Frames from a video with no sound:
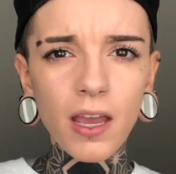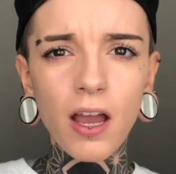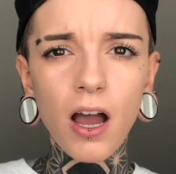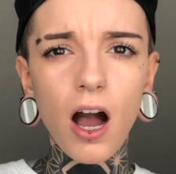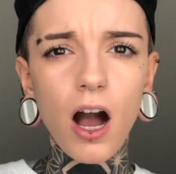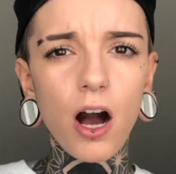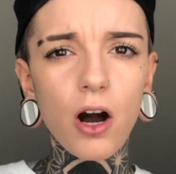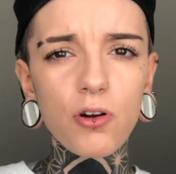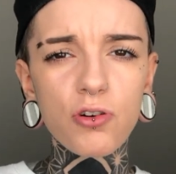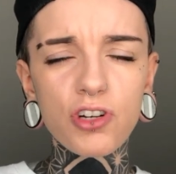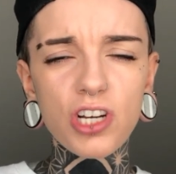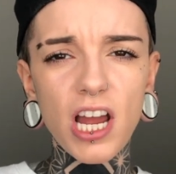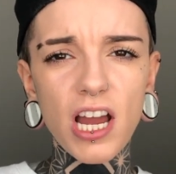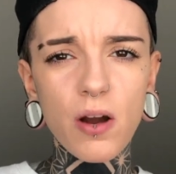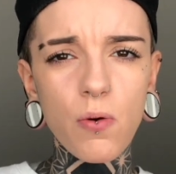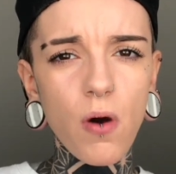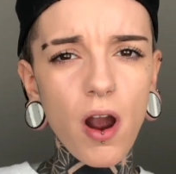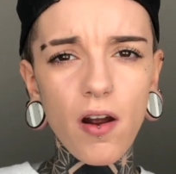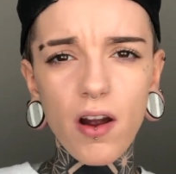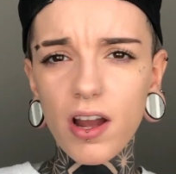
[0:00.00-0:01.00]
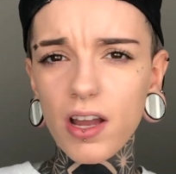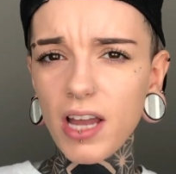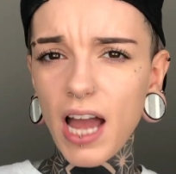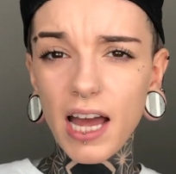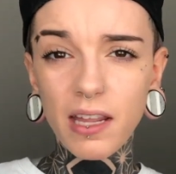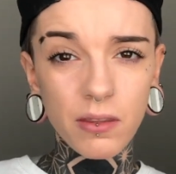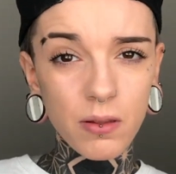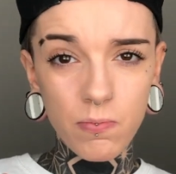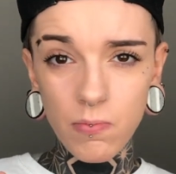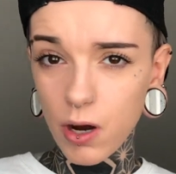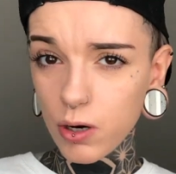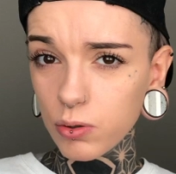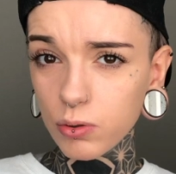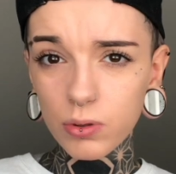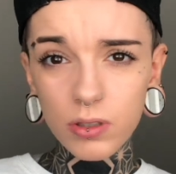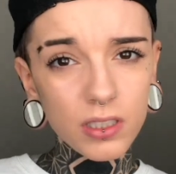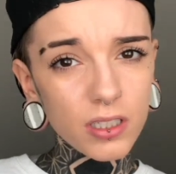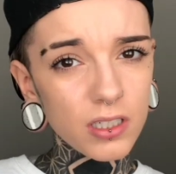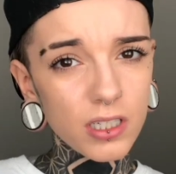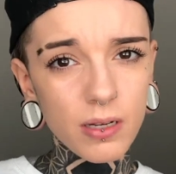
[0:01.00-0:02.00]
I'll check where I had the
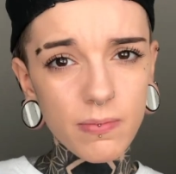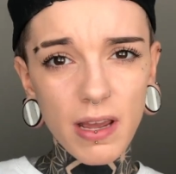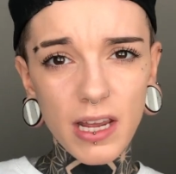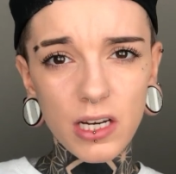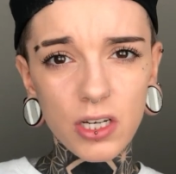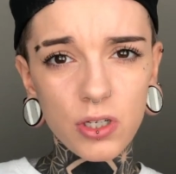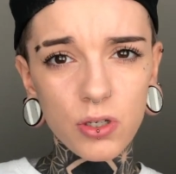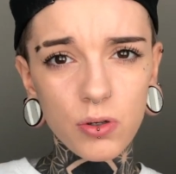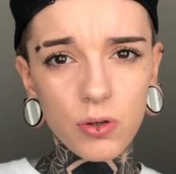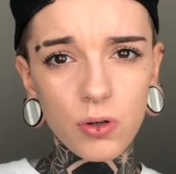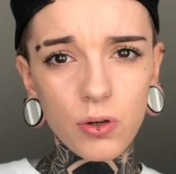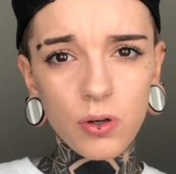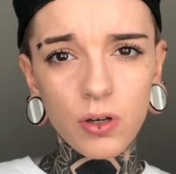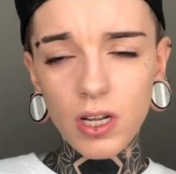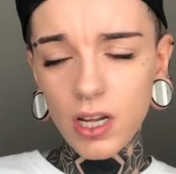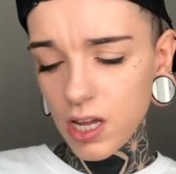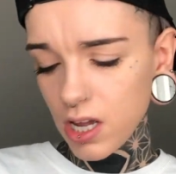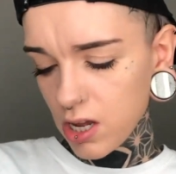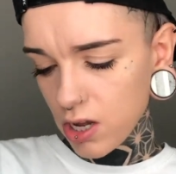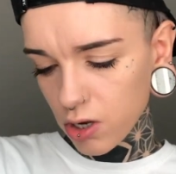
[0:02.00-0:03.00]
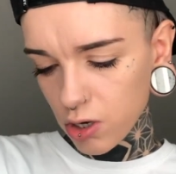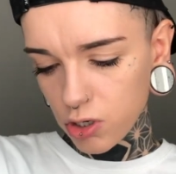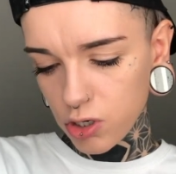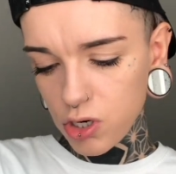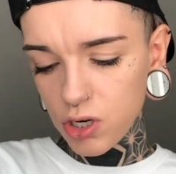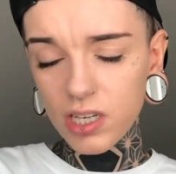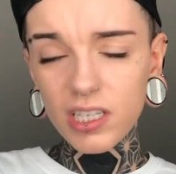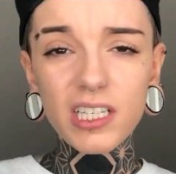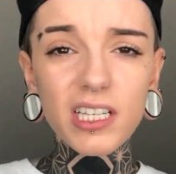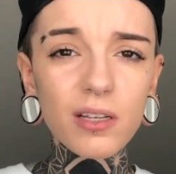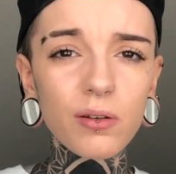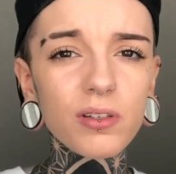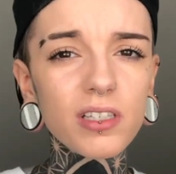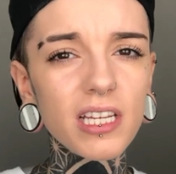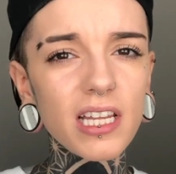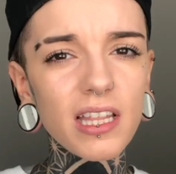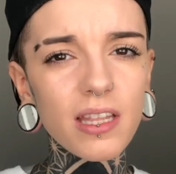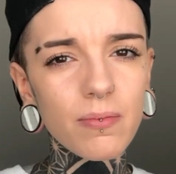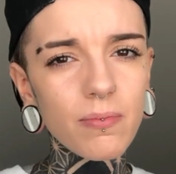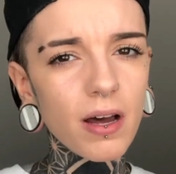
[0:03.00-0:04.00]
moles to make sure, because you can still see
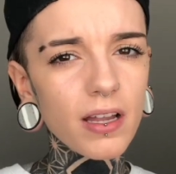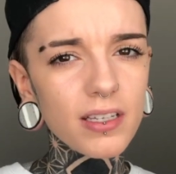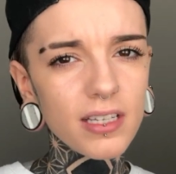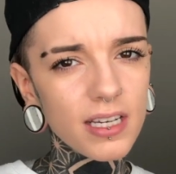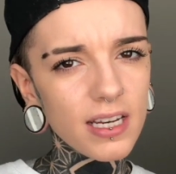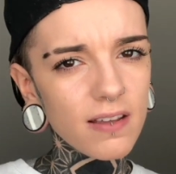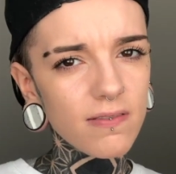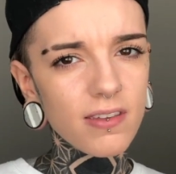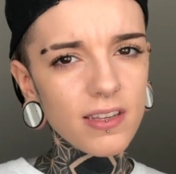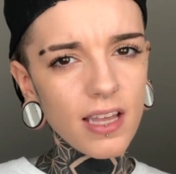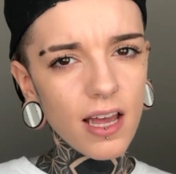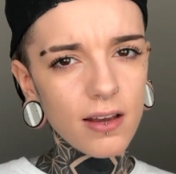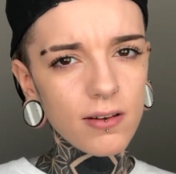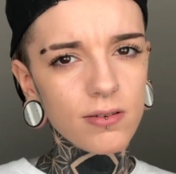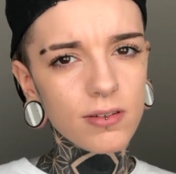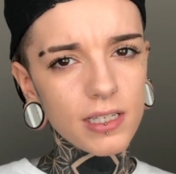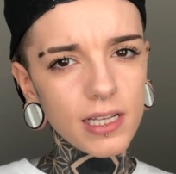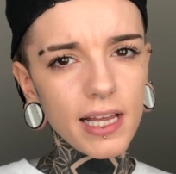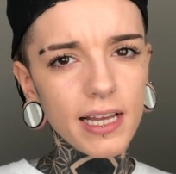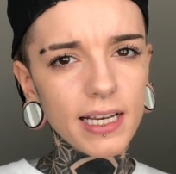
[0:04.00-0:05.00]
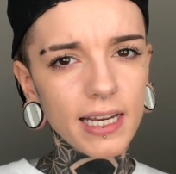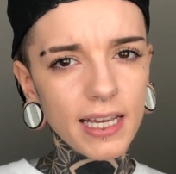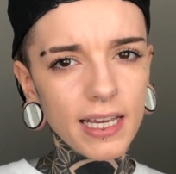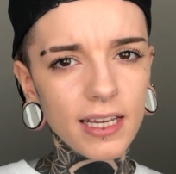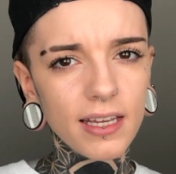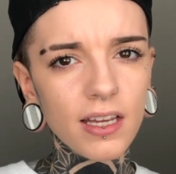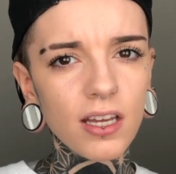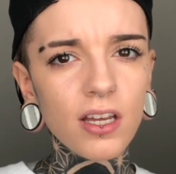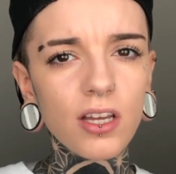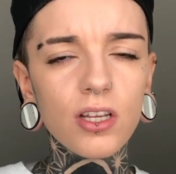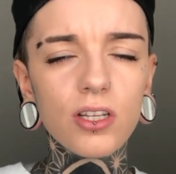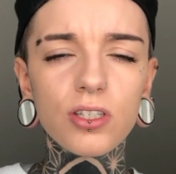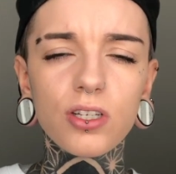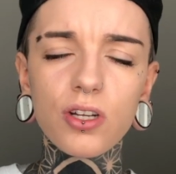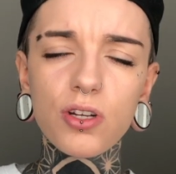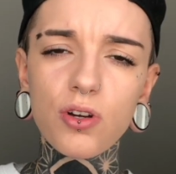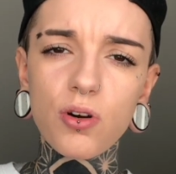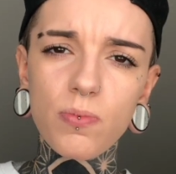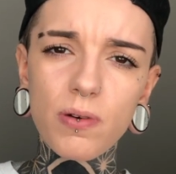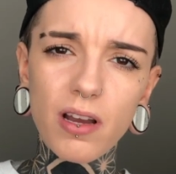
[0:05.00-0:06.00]
them underneath the tattoo slightly, so
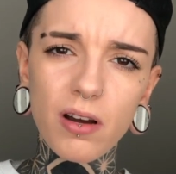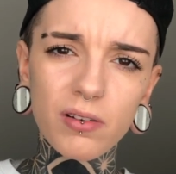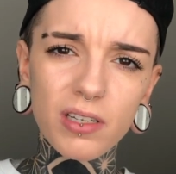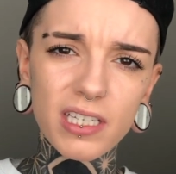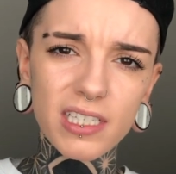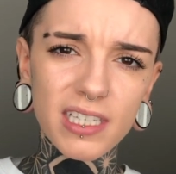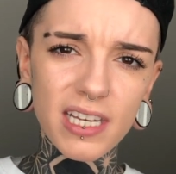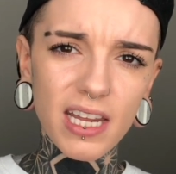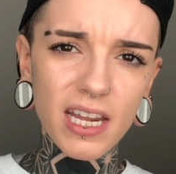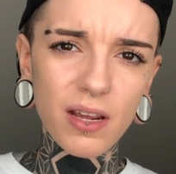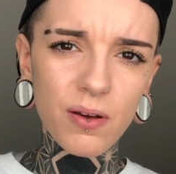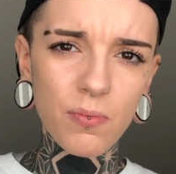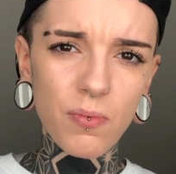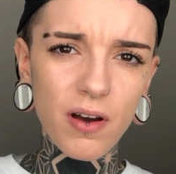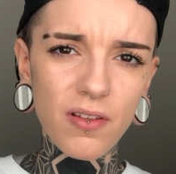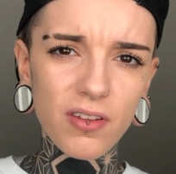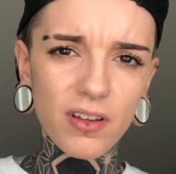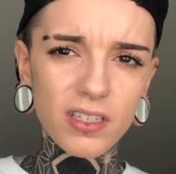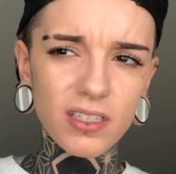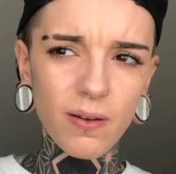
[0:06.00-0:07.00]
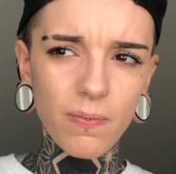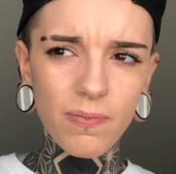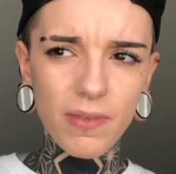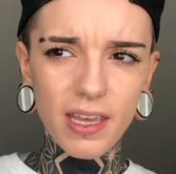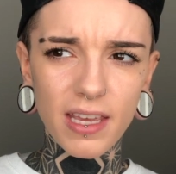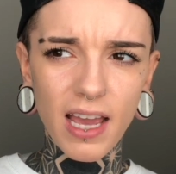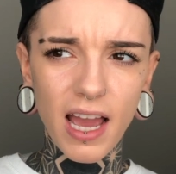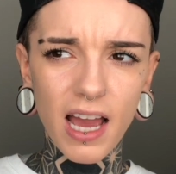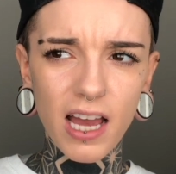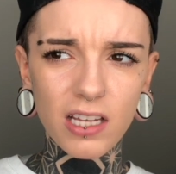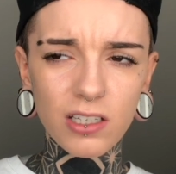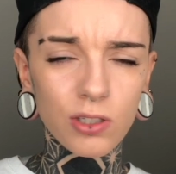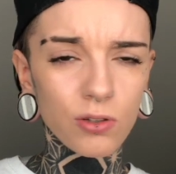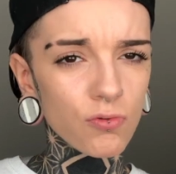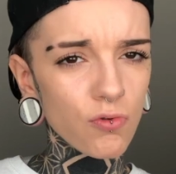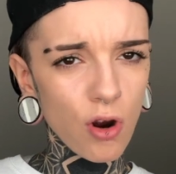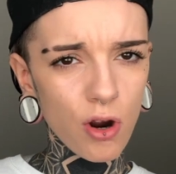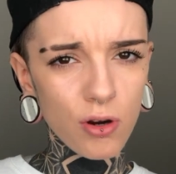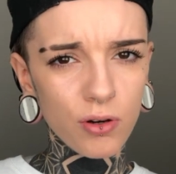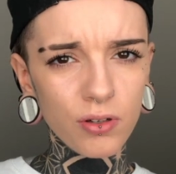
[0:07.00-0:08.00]
you'll be able to see whether something has
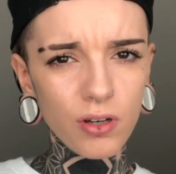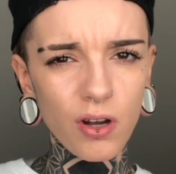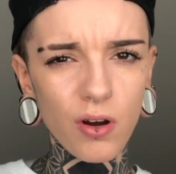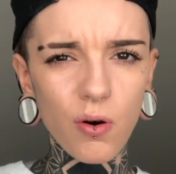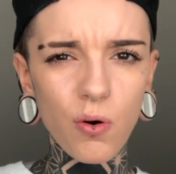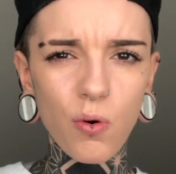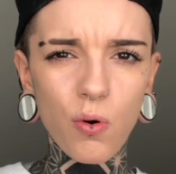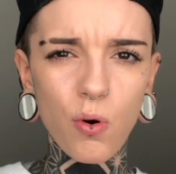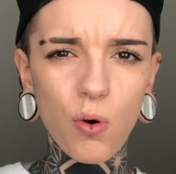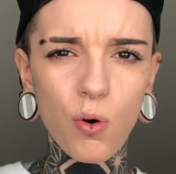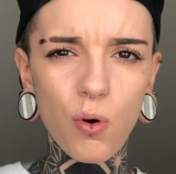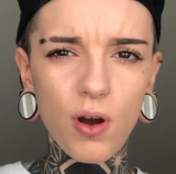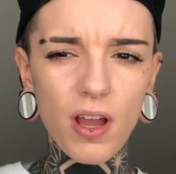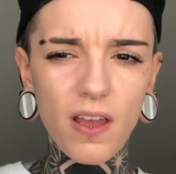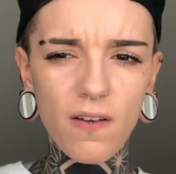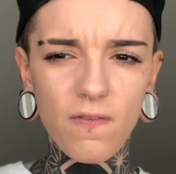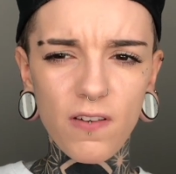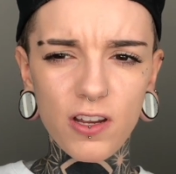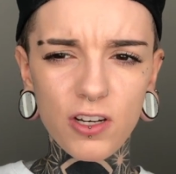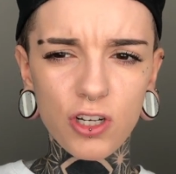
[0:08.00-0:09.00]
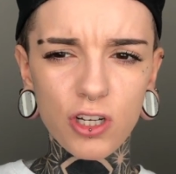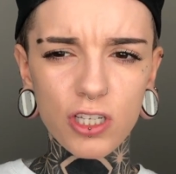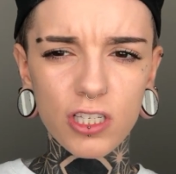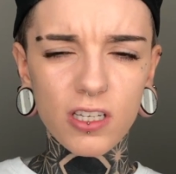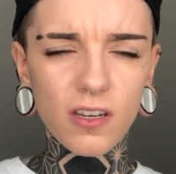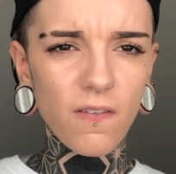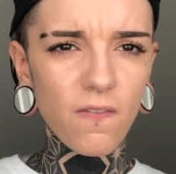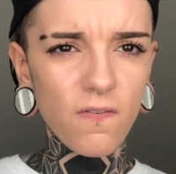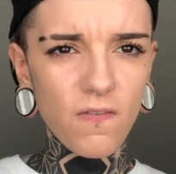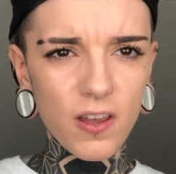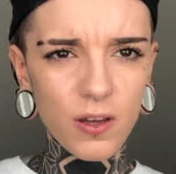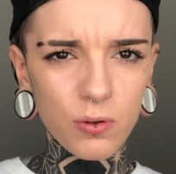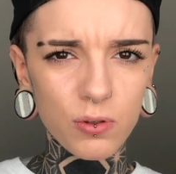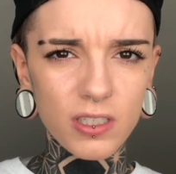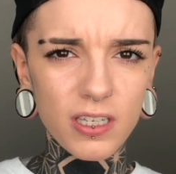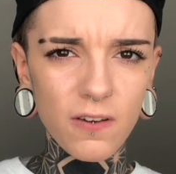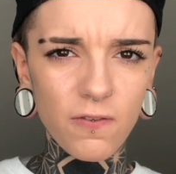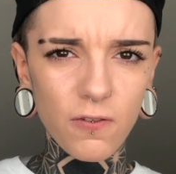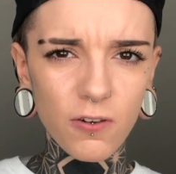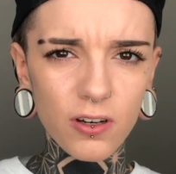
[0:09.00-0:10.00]
grown or if it just feels
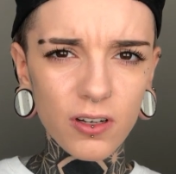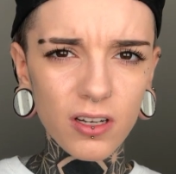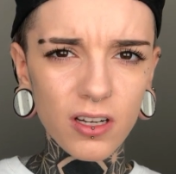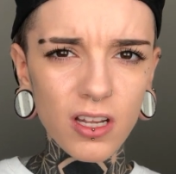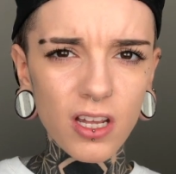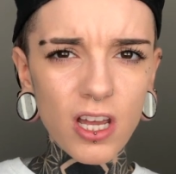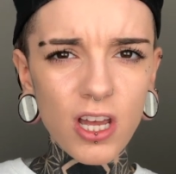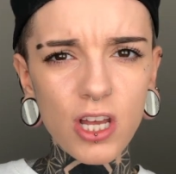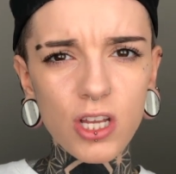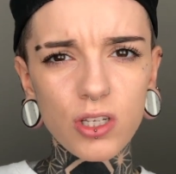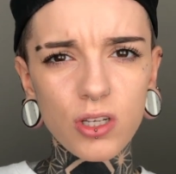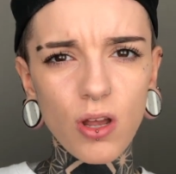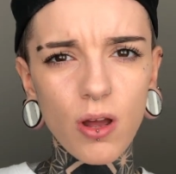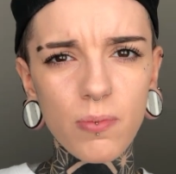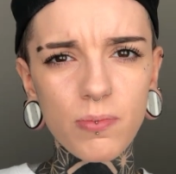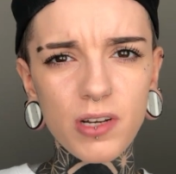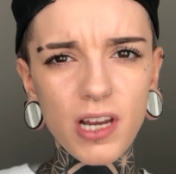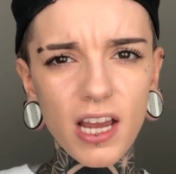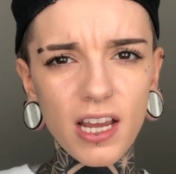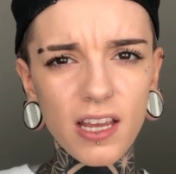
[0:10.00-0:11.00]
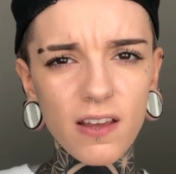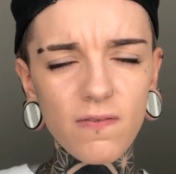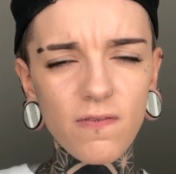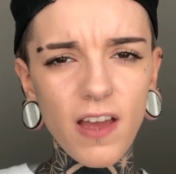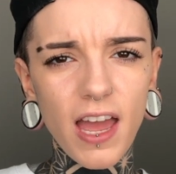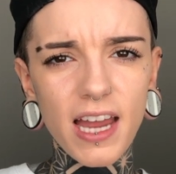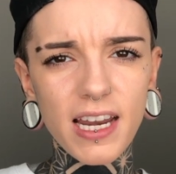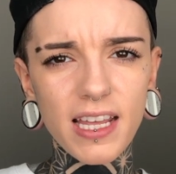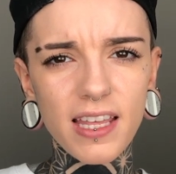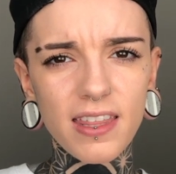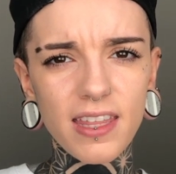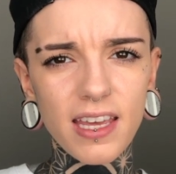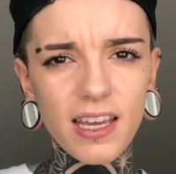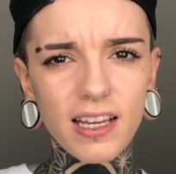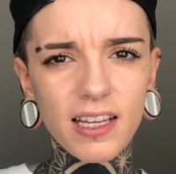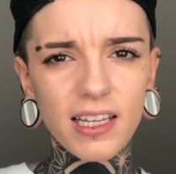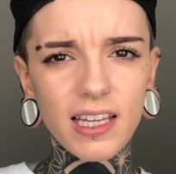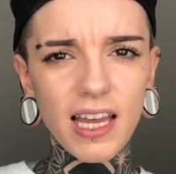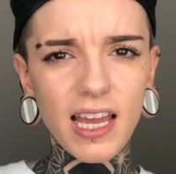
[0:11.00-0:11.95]
different. So I'm checking for anything